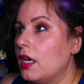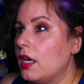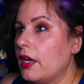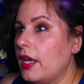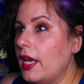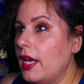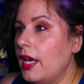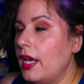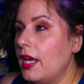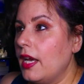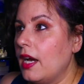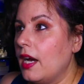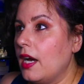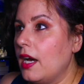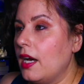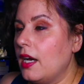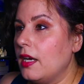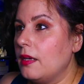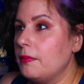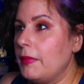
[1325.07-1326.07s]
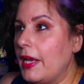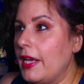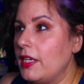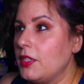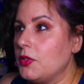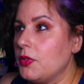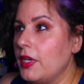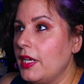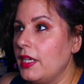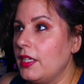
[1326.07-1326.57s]
Okay.
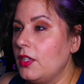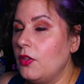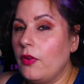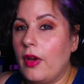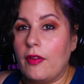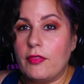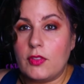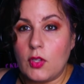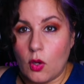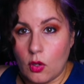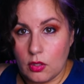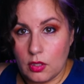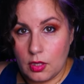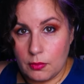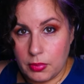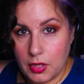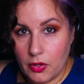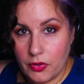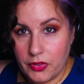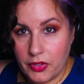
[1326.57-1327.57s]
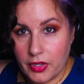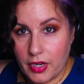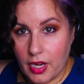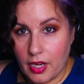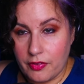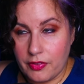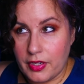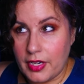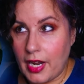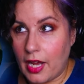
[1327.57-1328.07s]
A-Train, you have totally blown your
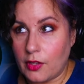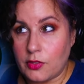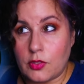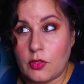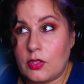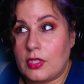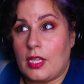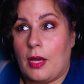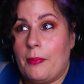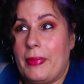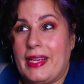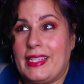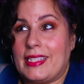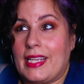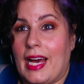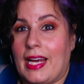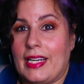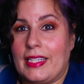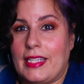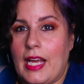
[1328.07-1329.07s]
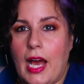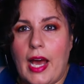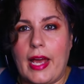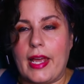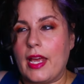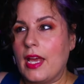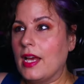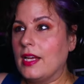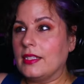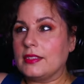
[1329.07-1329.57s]
cover now, so somebody's gotta
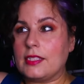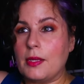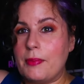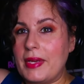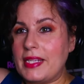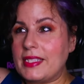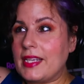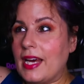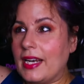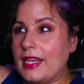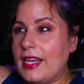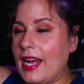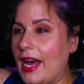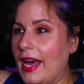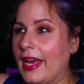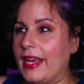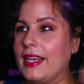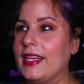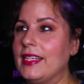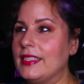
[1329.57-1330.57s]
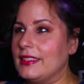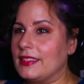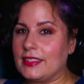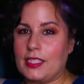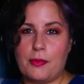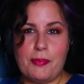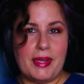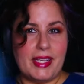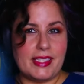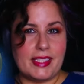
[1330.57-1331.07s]
die. Somebody's gotta die.
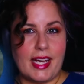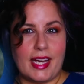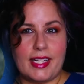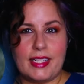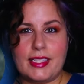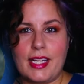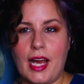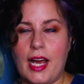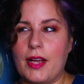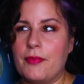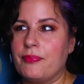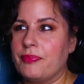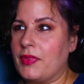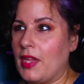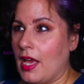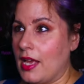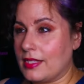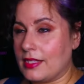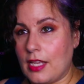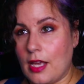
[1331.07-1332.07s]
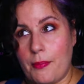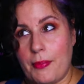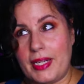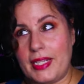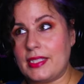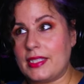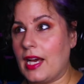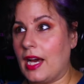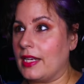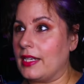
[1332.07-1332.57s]
Somebody's gotta die.
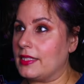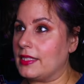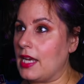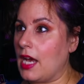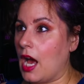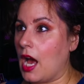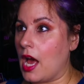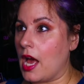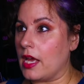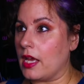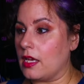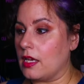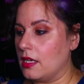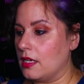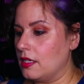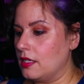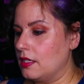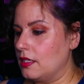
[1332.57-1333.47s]
Somebody's gotta die.